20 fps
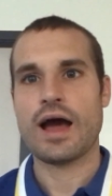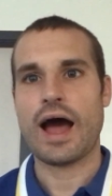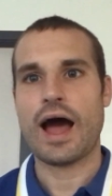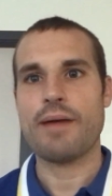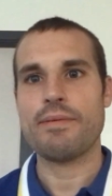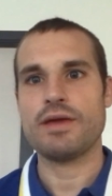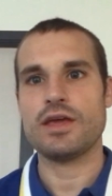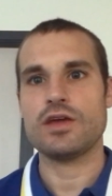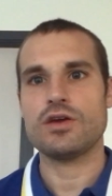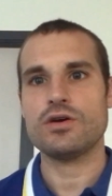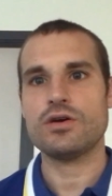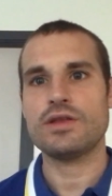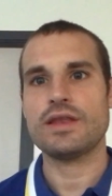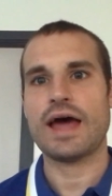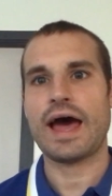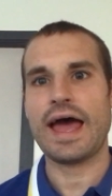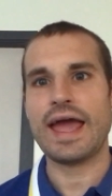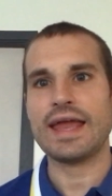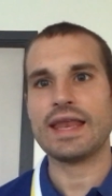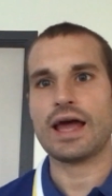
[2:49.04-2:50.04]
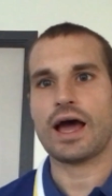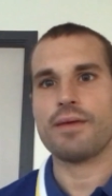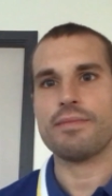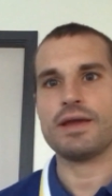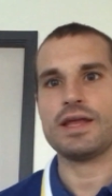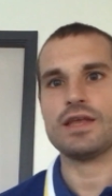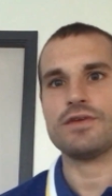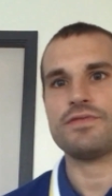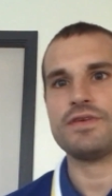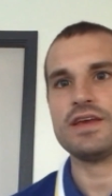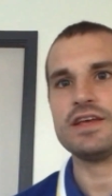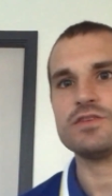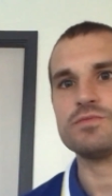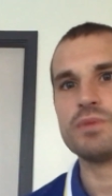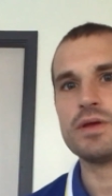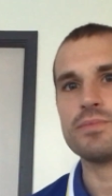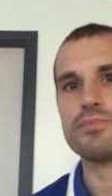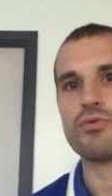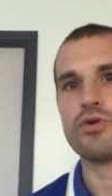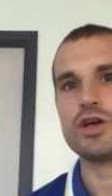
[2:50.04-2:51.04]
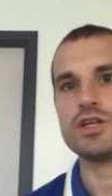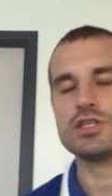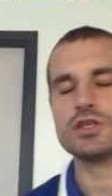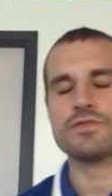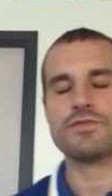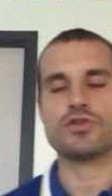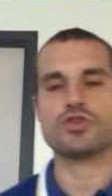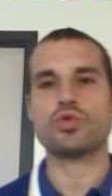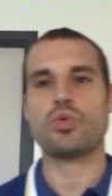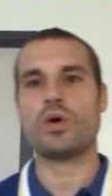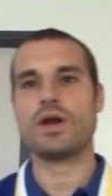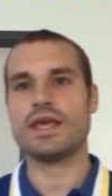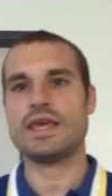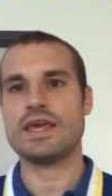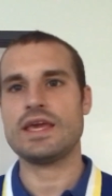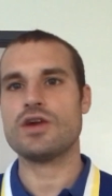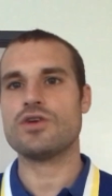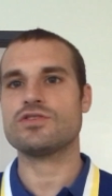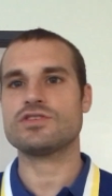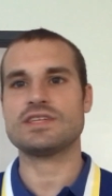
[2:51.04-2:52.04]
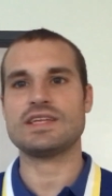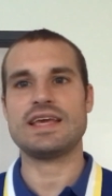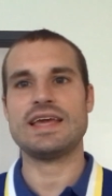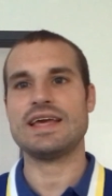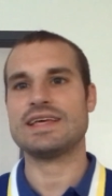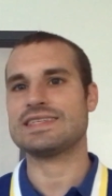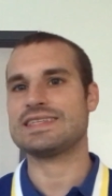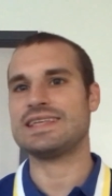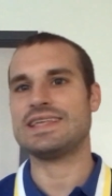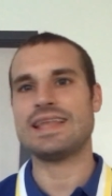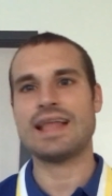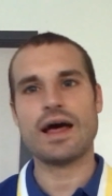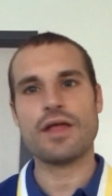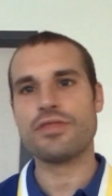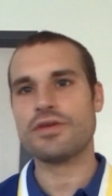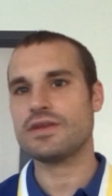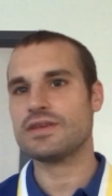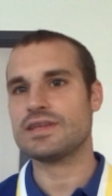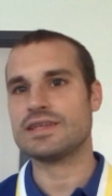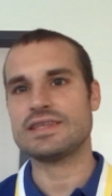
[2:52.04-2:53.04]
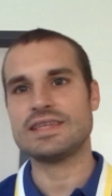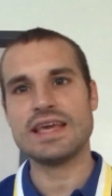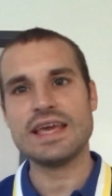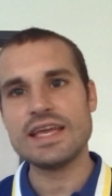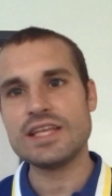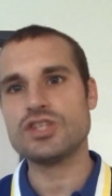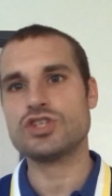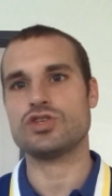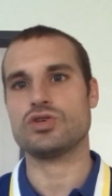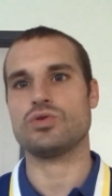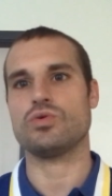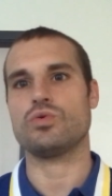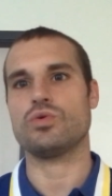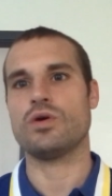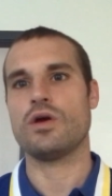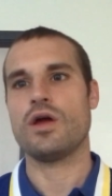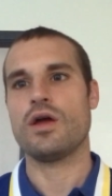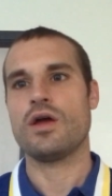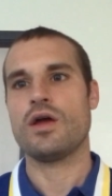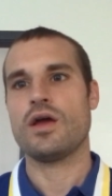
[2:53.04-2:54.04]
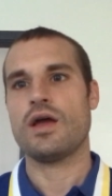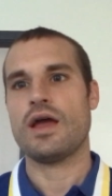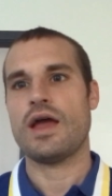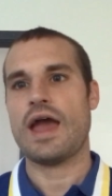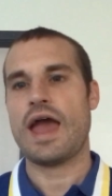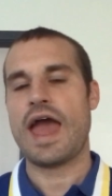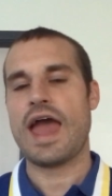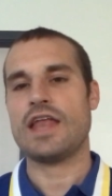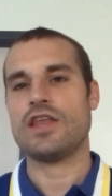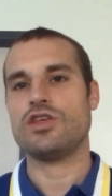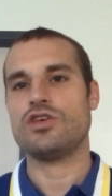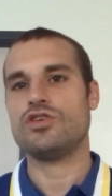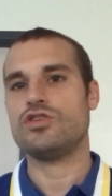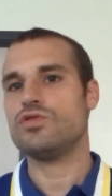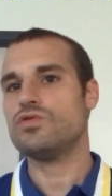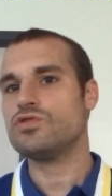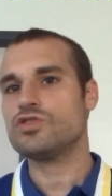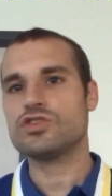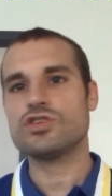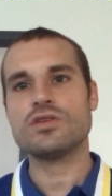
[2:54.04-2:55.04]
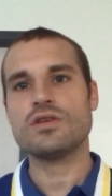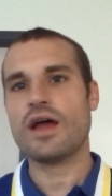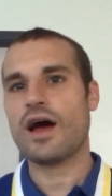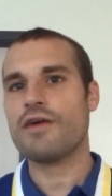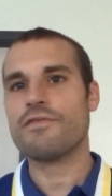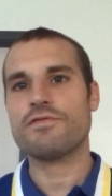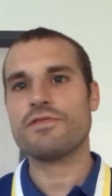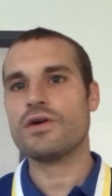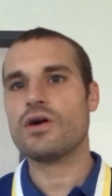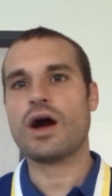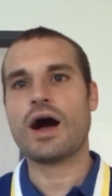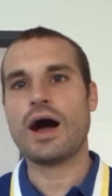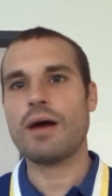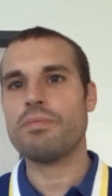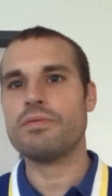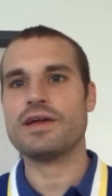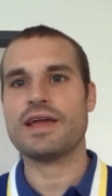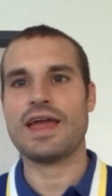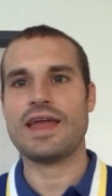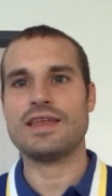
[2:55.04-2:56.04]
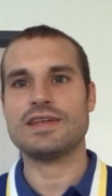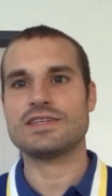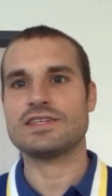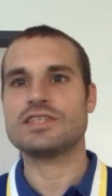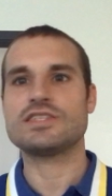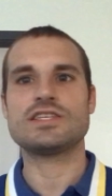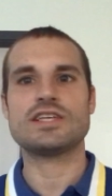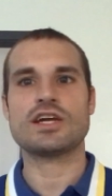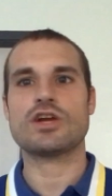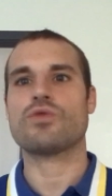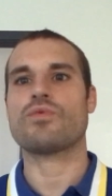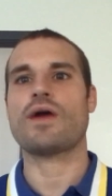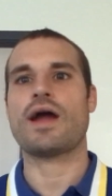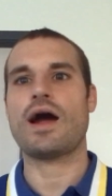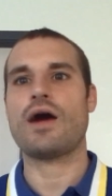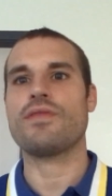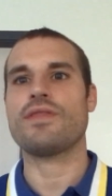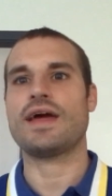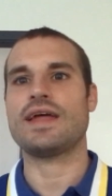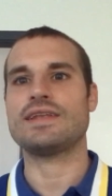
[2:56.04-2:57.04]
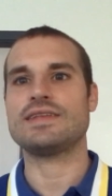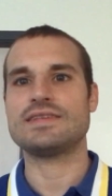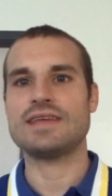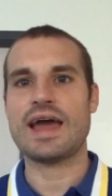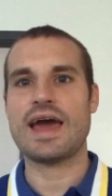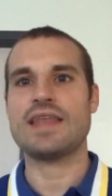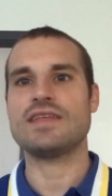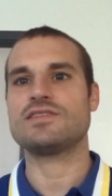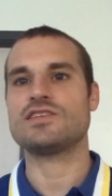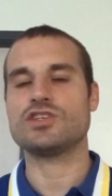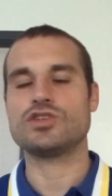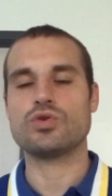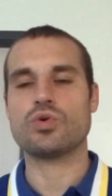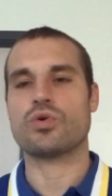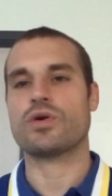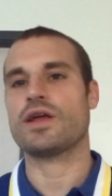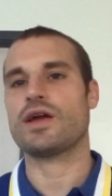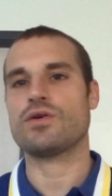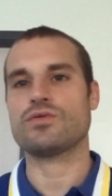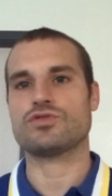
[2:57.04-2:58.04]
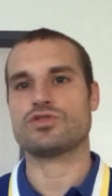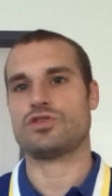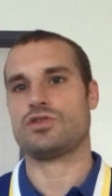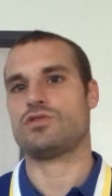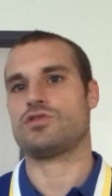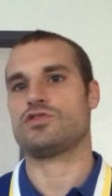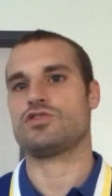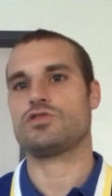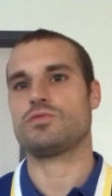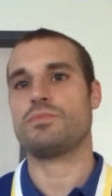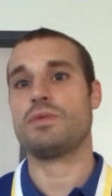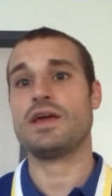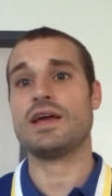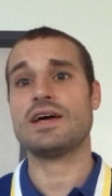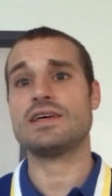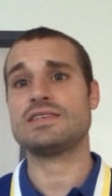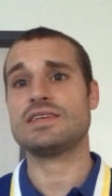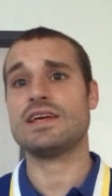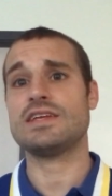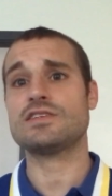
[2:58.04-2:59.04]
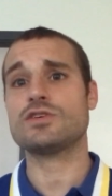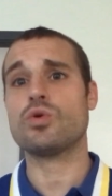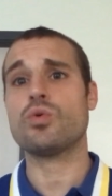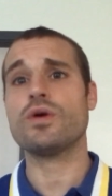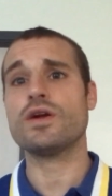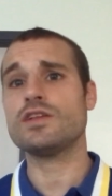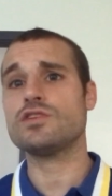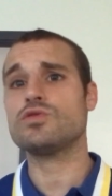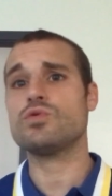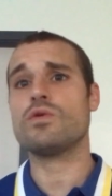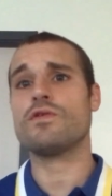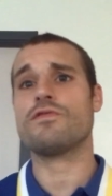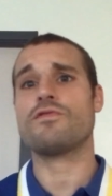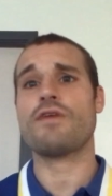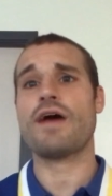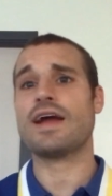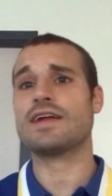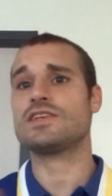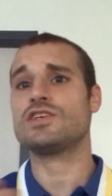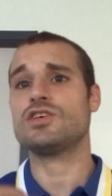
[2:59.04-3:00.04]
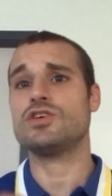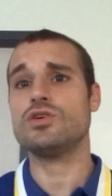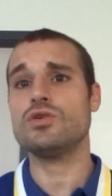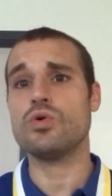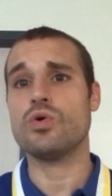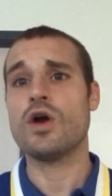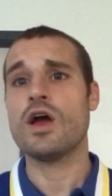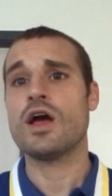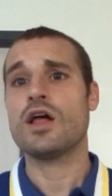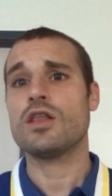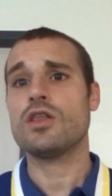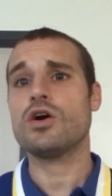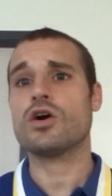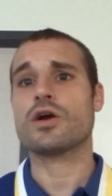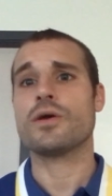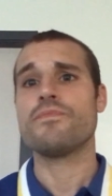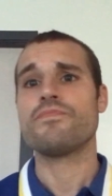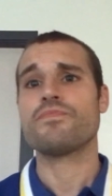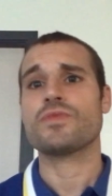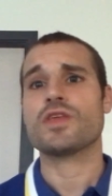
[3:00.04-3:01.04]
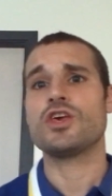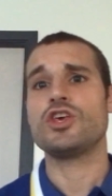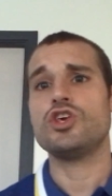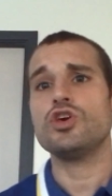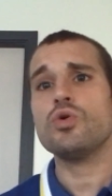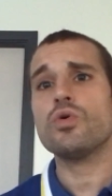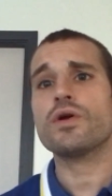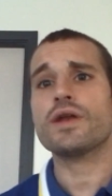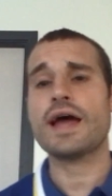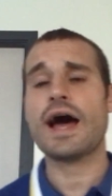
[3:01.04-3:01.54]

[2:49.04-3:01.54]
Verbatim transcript: I mean, good night. I mean, if he's been preaching for 20 years and he has nothing to teach you, and you should not feel obligated to stick around that dead as a doornail church because it's going to affect you. Look, you